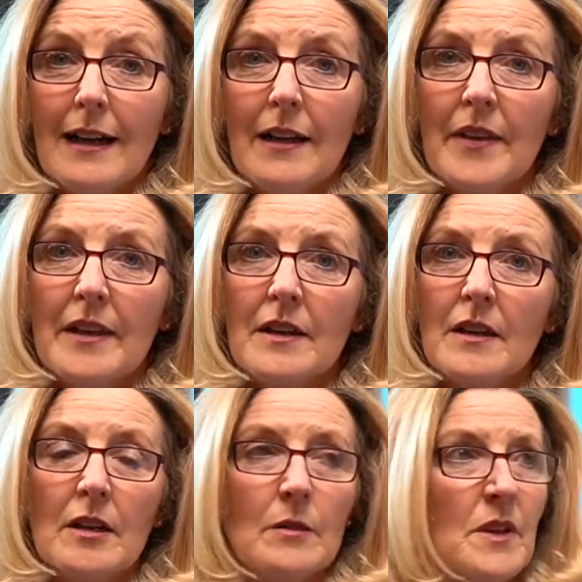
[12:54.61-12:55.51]
And then an
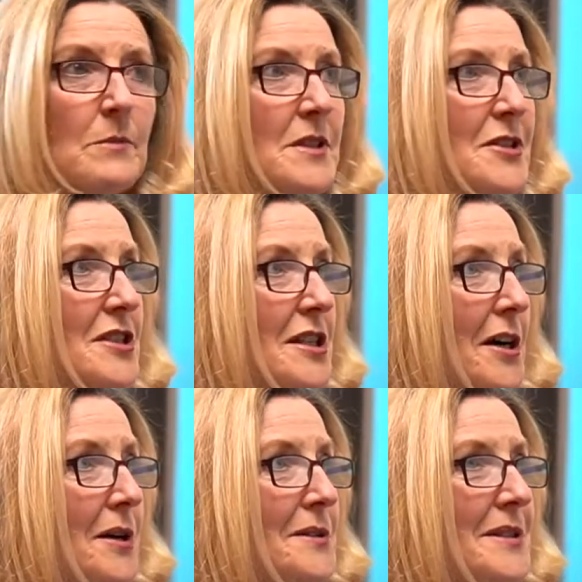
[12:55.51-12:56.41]
accompaniment
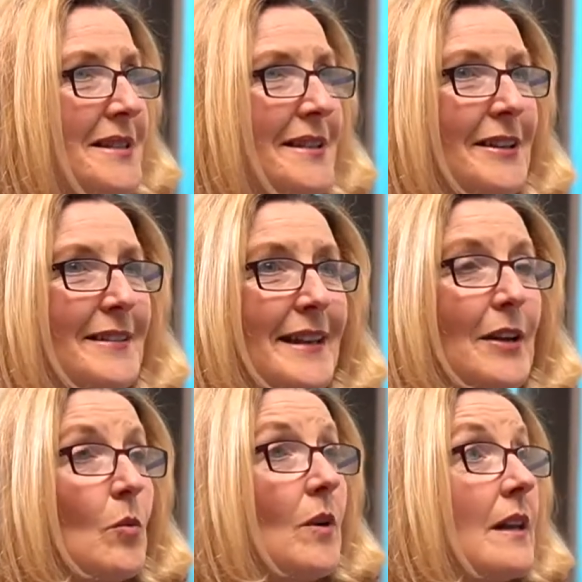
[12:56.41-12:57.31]
starts, and you
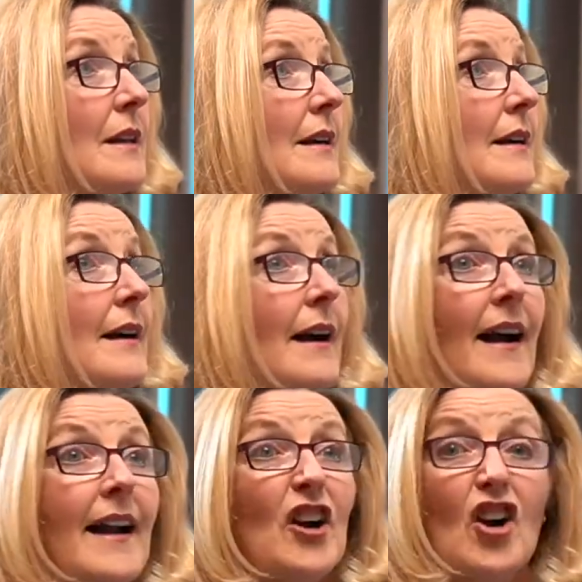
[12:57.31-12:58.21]
think, well,
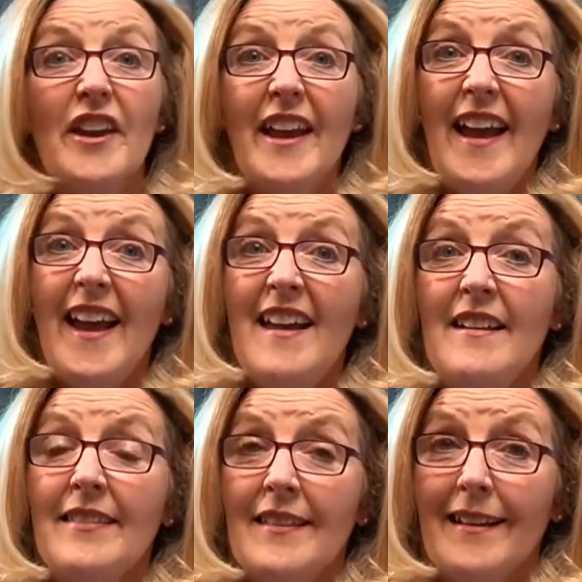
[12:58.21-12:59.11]
I can't hear
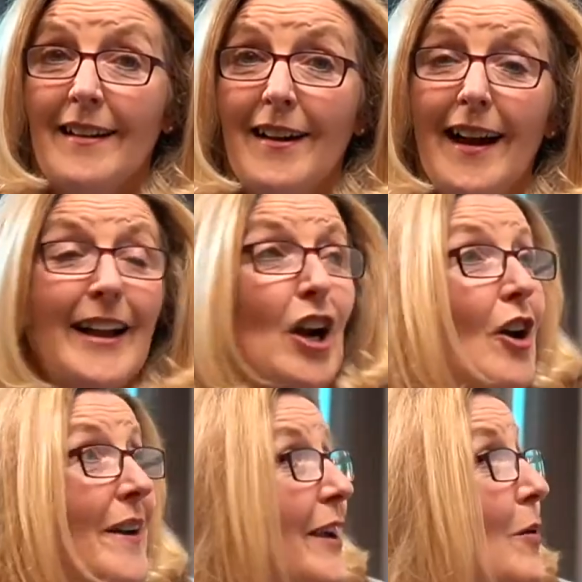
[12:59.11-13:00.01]
anything. I
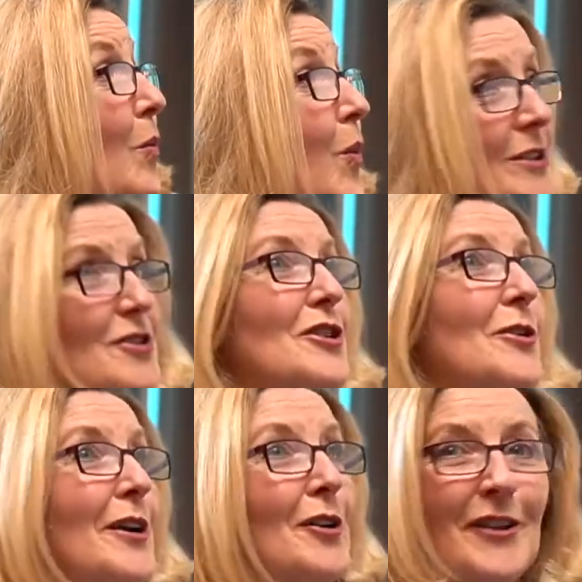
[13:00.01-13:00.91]
can't hear what's
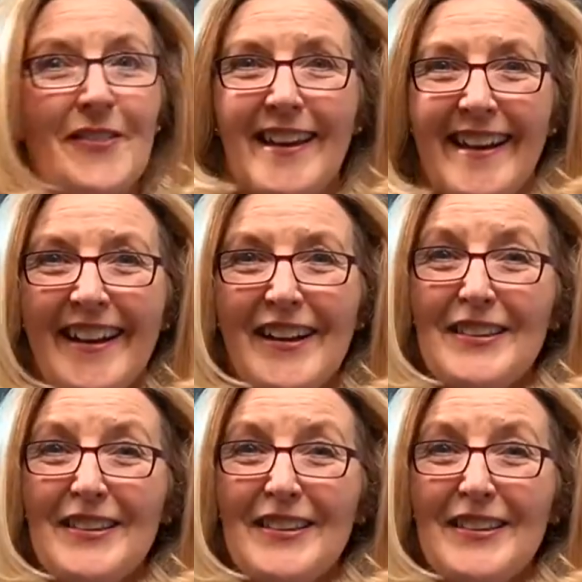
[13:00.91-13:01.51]
going on in there.